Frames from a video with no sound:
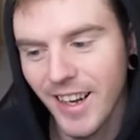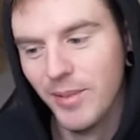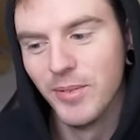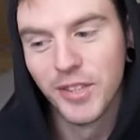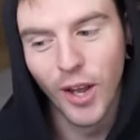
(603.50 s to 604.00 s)

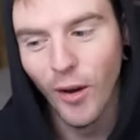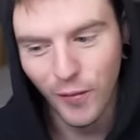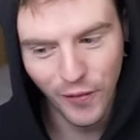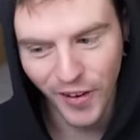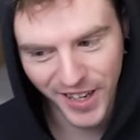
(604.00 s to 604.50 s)
I'm so
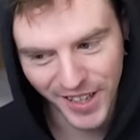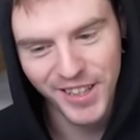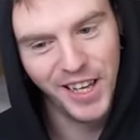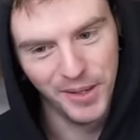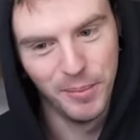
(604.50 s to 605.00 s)
fucking
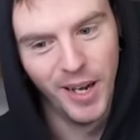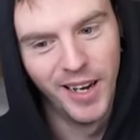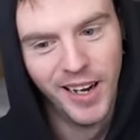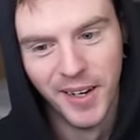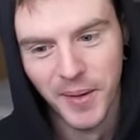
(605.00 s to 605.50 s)
glad he bet.
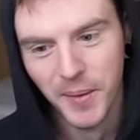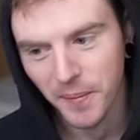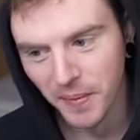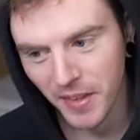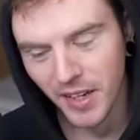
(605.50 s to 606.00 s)

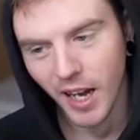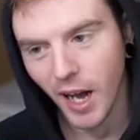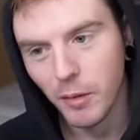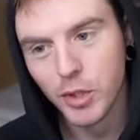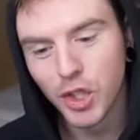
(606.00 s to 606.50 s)

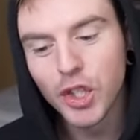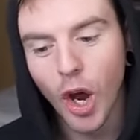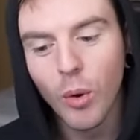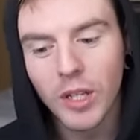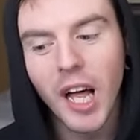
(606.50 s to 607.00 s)
I'm
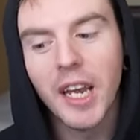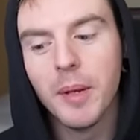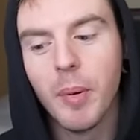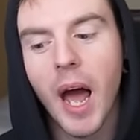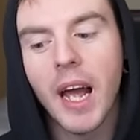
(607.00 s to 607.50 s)
so glad he
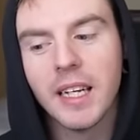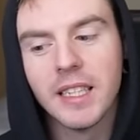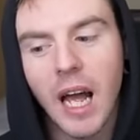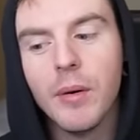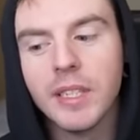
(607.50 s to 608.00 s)
bet, because
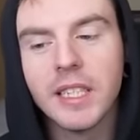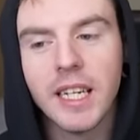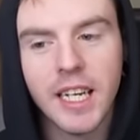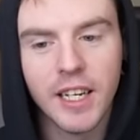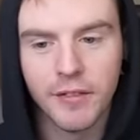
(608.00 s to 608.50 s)
I was
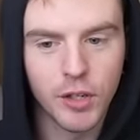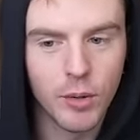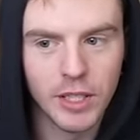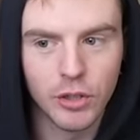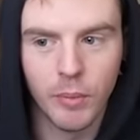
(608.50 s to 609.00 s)
thinking of
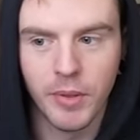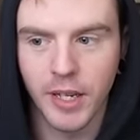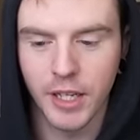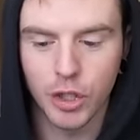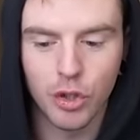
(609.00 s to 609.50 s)
doing something
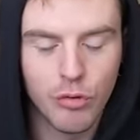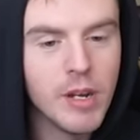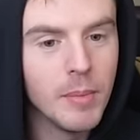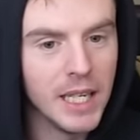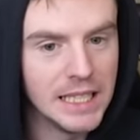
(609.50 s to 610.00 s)

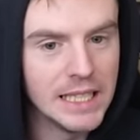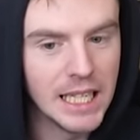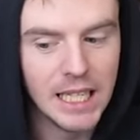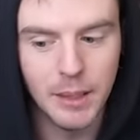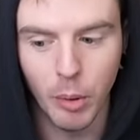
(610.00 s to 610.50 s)
extremely
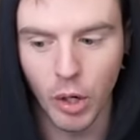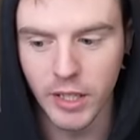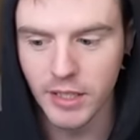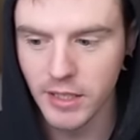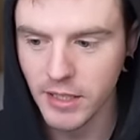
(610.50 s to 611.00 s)
silly,
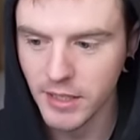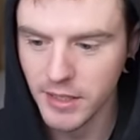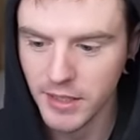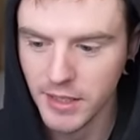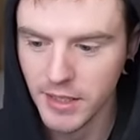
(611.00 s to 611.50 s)
boys.
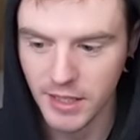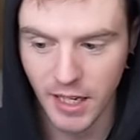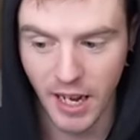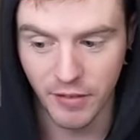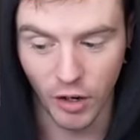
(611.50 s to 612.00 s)

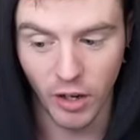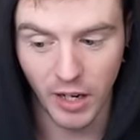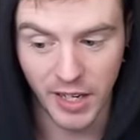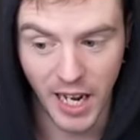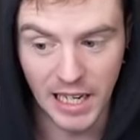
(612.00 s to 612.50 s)
I've got
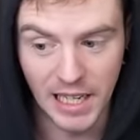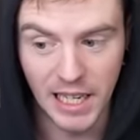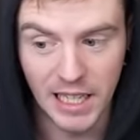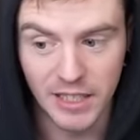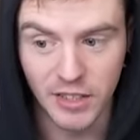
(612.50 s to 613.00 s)
nine
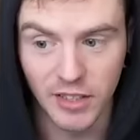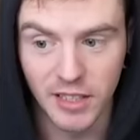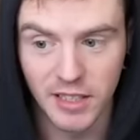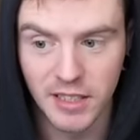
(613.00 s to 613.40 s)
high, sir.